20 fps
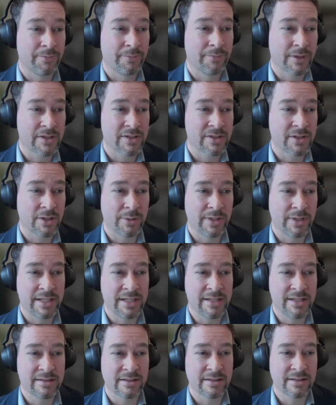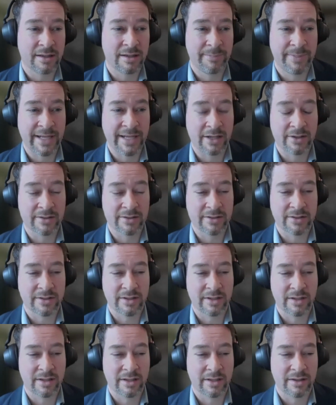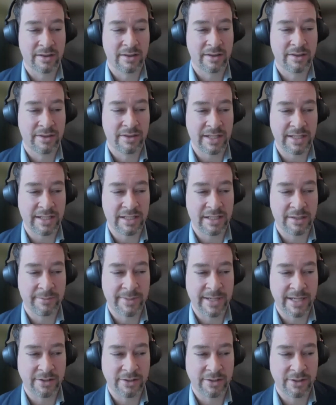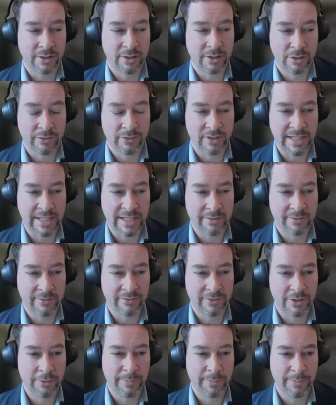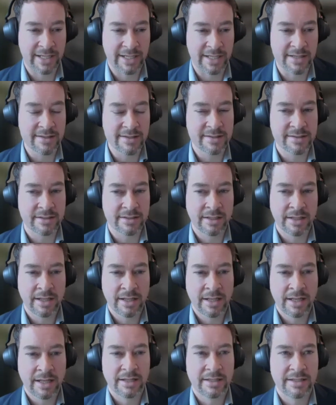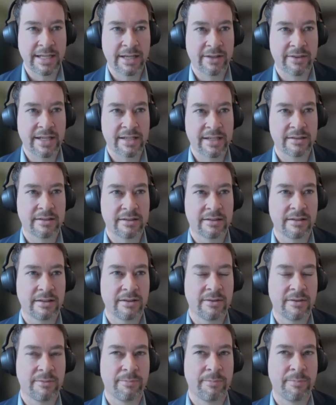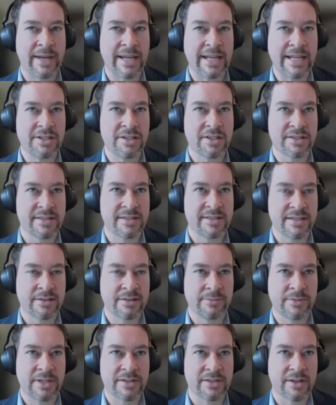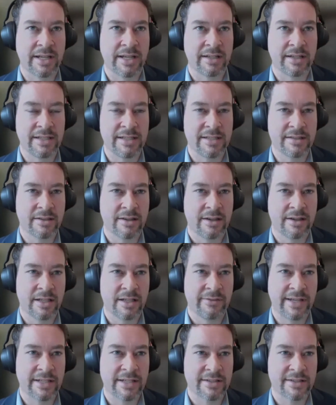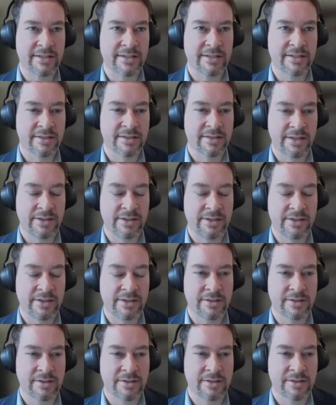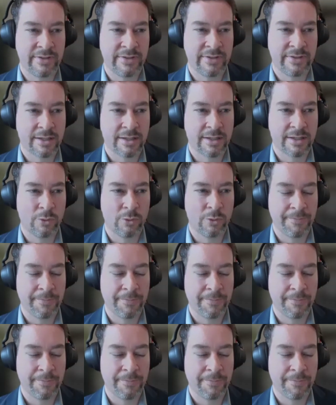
So it is about thinking about your overland flow paths. Now, that major system design is kind of outside the scope of InSite Water